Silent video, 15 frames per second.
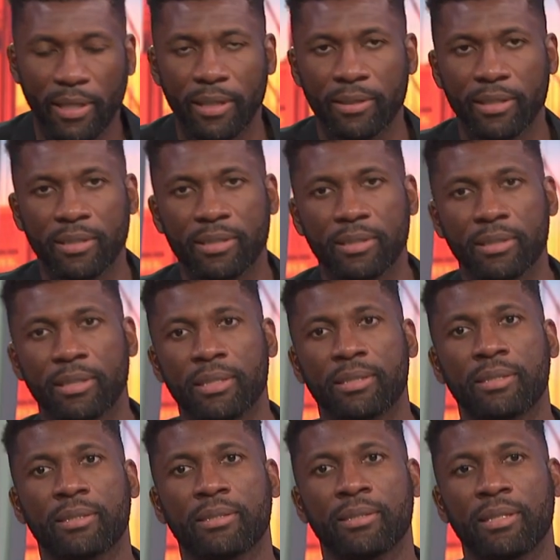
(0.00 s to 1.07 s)
that this
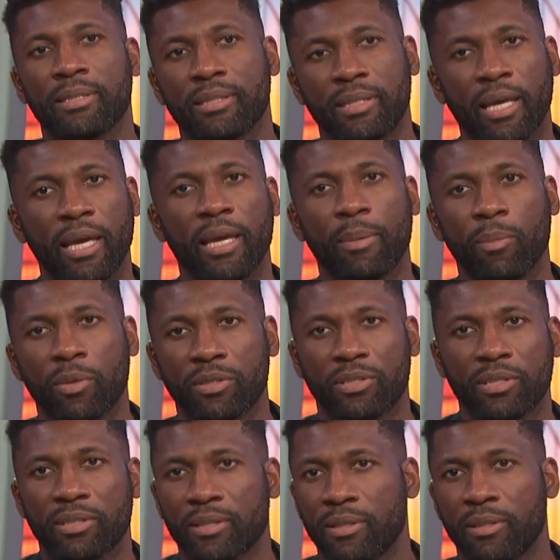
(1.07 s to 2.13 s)
this this game was
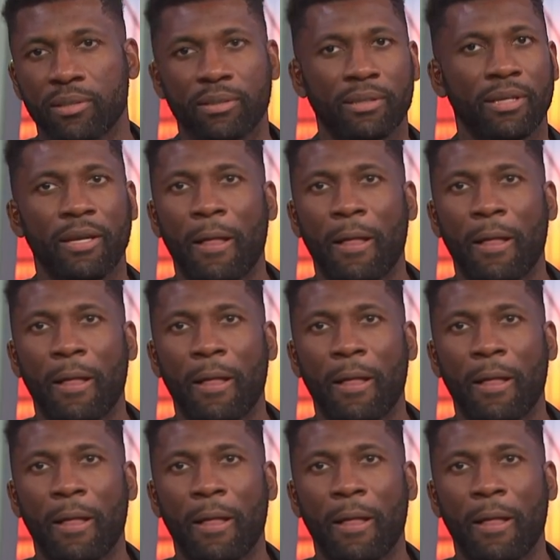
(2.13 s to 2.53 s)
just a